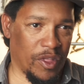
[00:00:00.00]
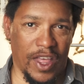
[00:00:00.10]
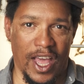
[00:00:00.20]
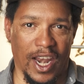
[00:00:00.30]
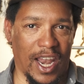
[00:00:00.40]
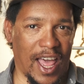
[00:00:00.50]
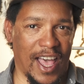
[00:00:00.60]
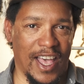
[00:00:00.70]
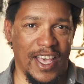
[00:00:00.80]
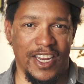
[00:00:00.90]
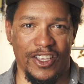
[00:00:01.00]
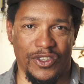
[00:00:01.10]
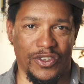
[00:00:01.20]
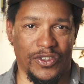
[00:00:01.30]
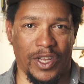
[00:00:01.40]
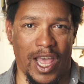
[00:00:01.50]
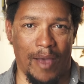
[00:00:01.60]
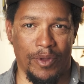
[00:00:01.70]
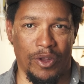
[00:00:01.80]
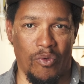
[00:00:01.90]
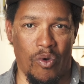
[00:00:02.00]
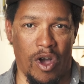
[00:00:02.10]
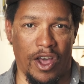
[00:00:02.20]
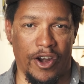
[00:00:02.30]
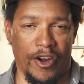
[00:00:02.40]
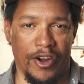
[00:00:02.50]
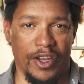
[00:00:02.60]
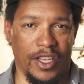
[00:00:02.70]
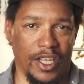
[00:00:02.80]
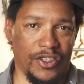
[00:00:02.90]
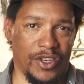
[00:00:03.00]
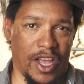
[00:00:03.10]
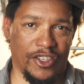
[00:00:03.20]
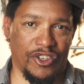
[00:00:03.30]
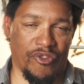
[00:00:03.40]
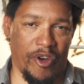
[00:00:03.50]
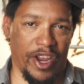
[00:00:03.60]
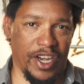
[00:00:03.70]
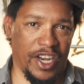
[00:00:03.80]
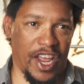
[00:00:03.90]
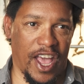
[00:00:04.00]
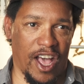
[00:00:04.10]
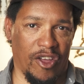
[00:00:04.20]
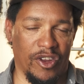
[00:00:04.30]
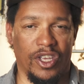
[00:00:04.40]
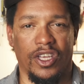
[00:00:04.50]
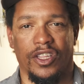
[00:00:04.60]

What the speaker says: that line is slapping the water, it's not straightening out.